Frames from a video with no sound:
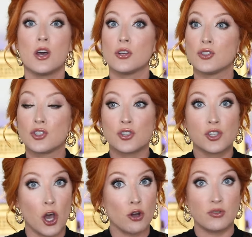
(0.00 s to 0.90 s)

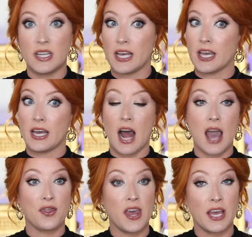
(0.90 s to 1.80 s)
So dig it. I
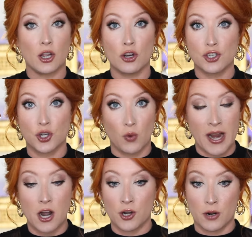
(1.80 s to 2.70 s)
think it looks
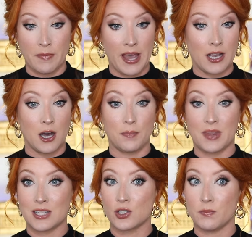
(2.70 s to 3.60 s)
great under makeup.
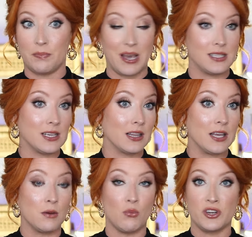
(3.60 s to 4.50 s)
That's basically
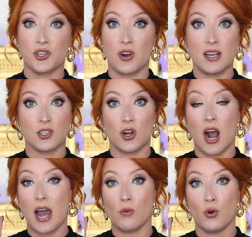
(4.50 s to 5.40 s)
the moisturizer
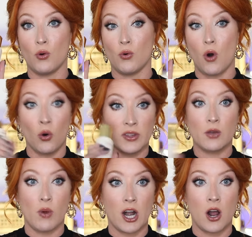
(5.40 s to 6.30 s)
I will only
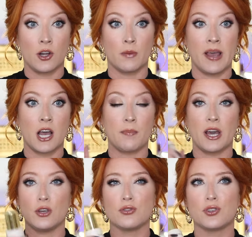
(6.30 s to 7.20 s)
wear under makeup. I
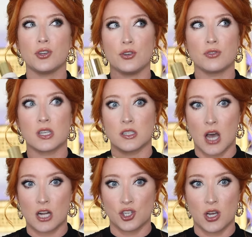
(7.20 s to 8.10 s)
used to use the
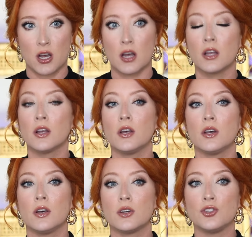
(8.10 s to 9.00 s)
Tatcha
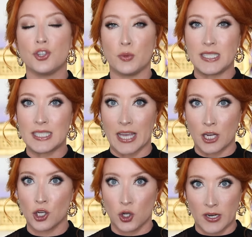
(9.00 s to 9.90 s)
Dewy
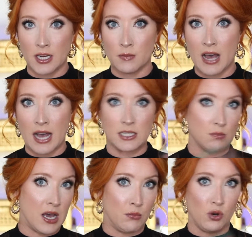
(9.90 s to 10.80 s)
Skin cream as
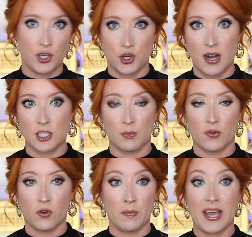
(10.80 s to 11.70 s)
my moisturizer
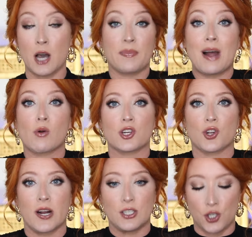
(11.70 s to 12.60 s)
before makeup. That works
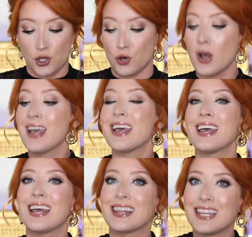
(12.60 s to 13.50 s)
great too.
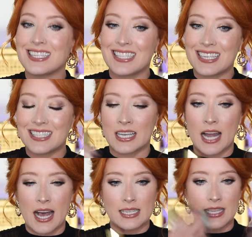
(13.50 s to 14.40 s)
This isn't
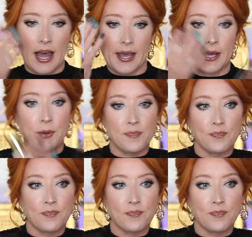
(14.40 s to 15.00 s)
as like